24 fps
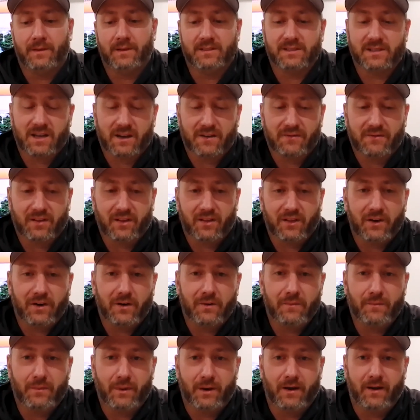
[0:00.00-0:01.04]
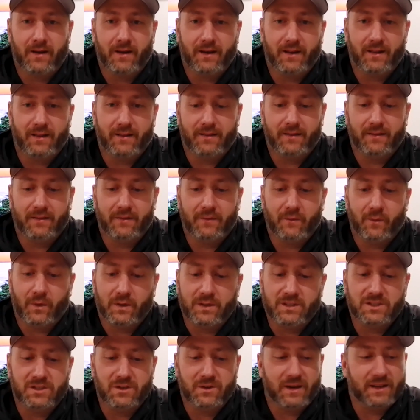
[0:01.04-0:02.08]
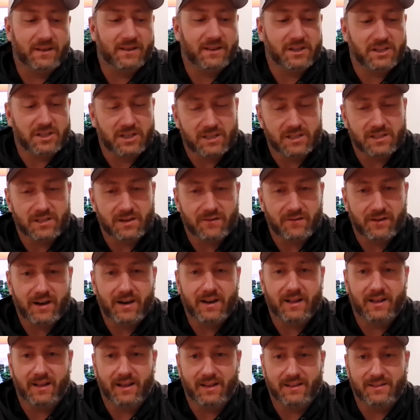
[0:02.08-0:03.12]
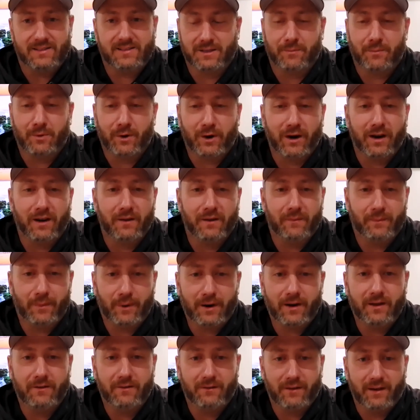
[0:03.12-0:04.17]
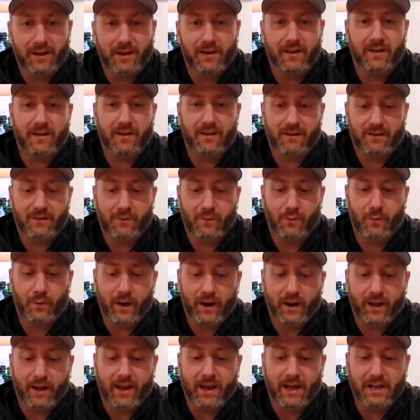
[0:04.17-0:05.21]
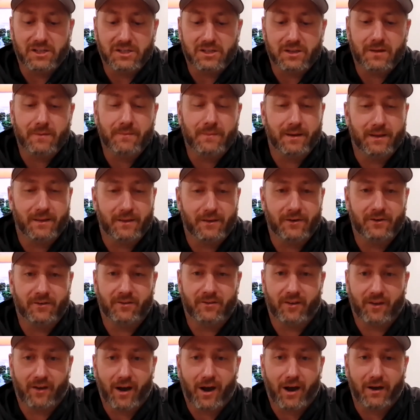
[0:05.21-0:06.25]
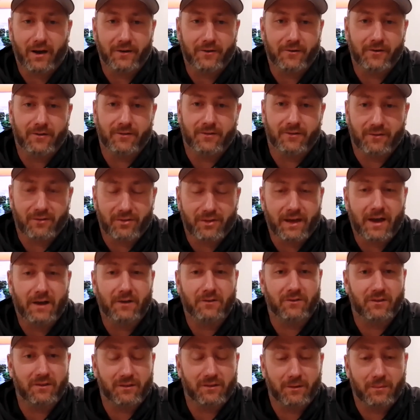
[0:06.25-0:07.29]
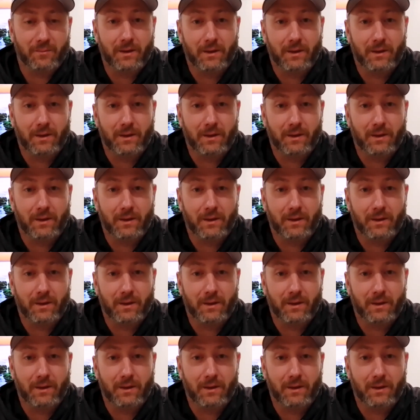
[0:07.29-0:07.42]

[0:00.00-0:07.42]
is tough to learn, but once you get the gist of it, it's a pretty unique way to catch them. And there's hundreds of thousands